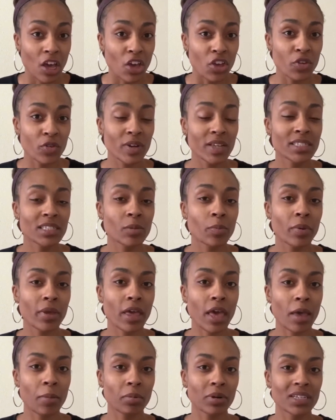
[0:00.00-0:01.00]
You need to be
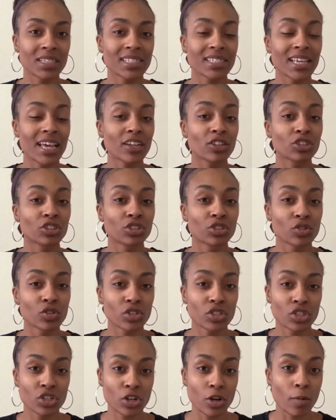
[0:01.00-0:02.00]
able to set
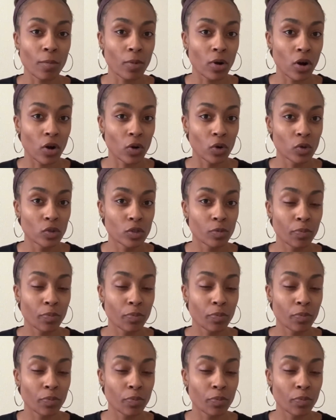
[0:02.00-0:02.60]
short-term goals,